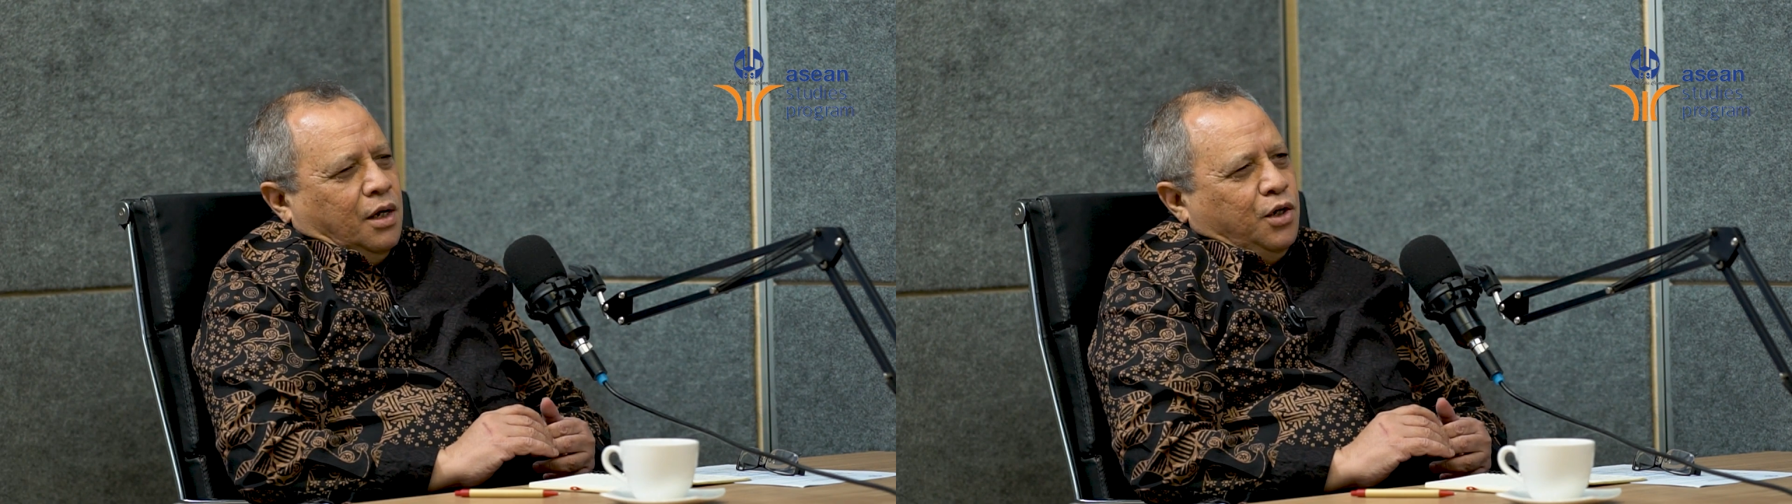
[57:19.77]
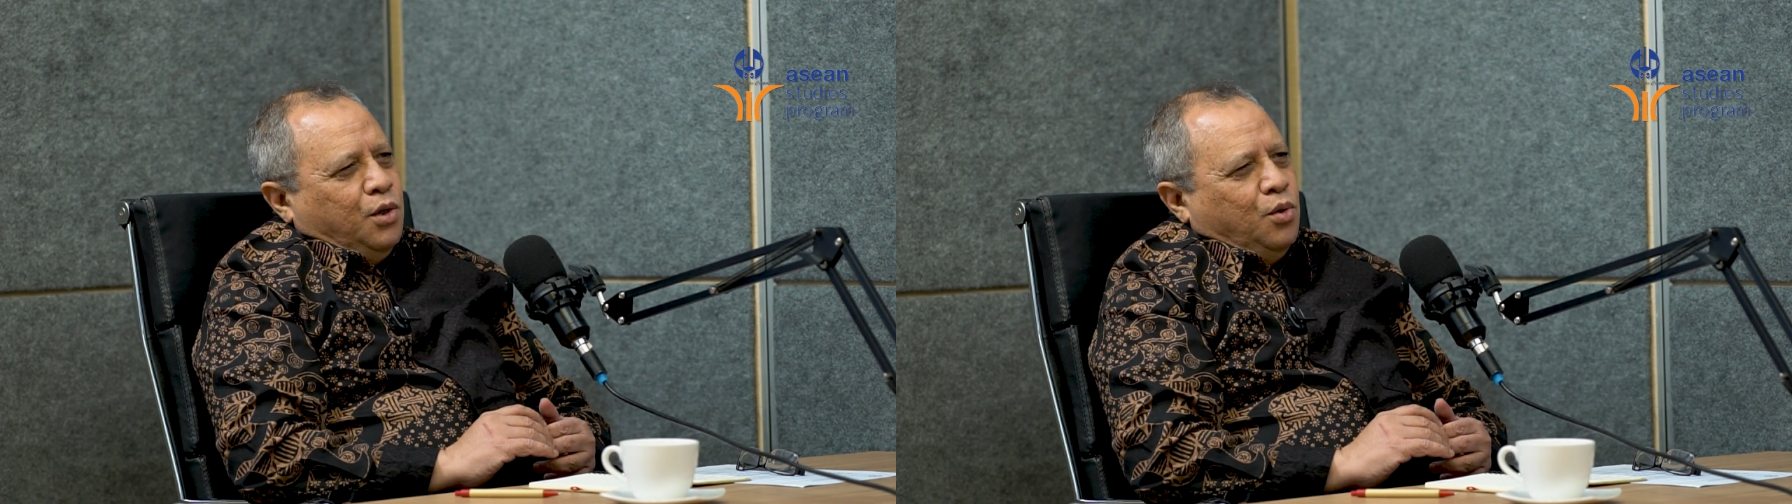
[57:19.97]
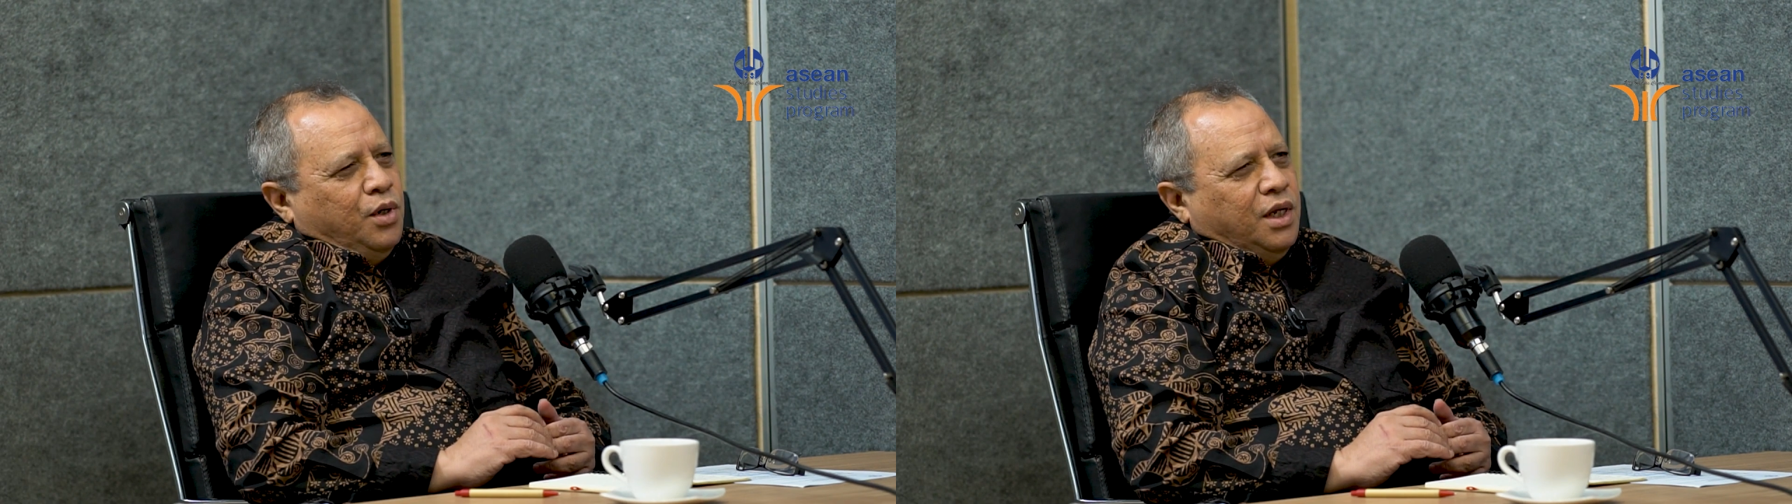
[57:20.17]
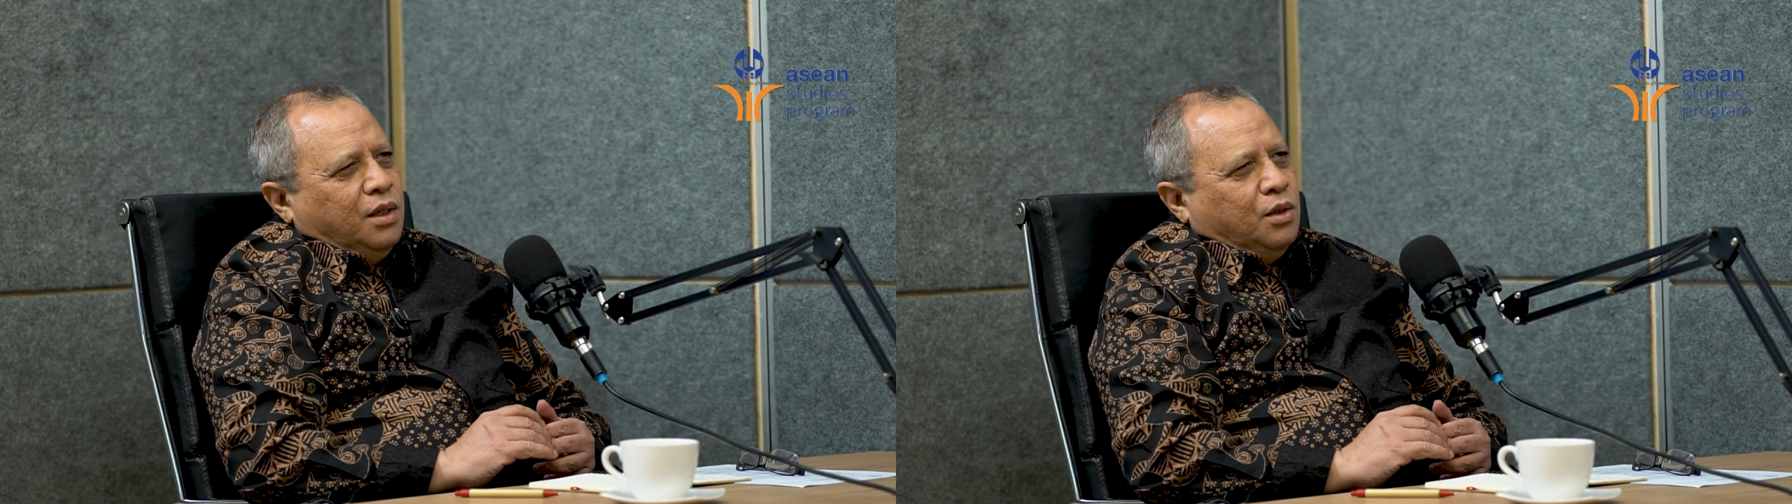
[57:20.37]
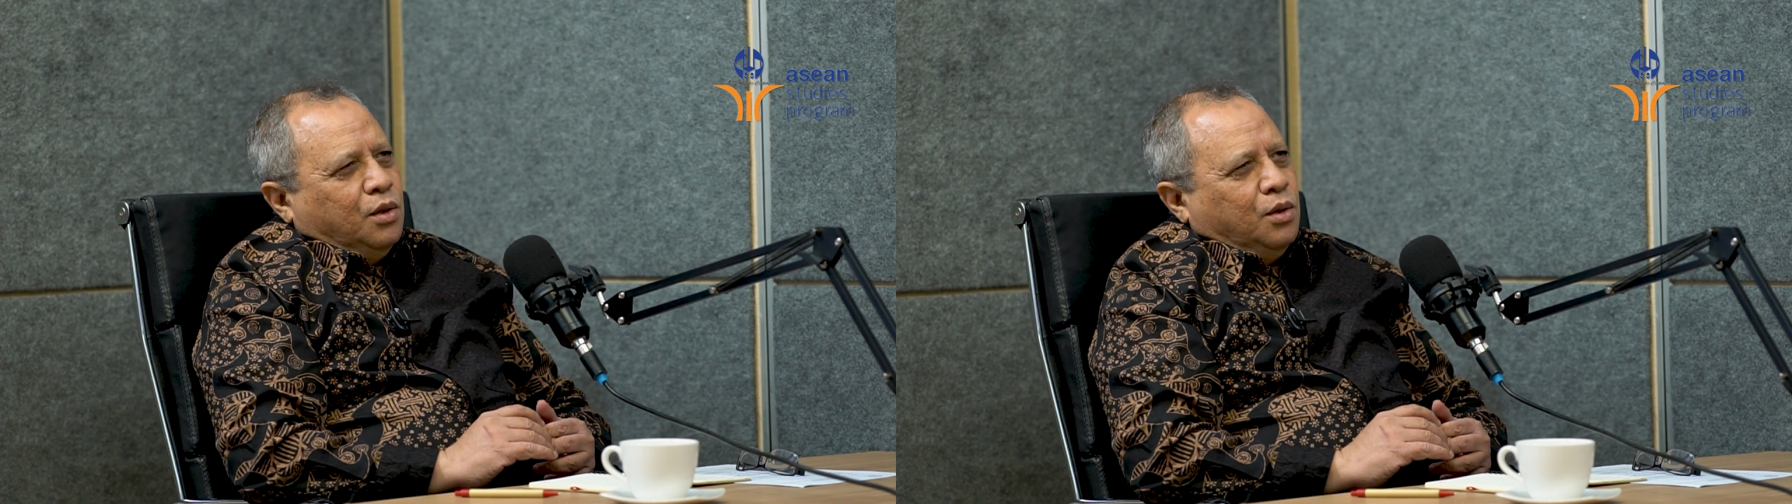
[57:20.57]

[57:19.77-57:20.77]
you need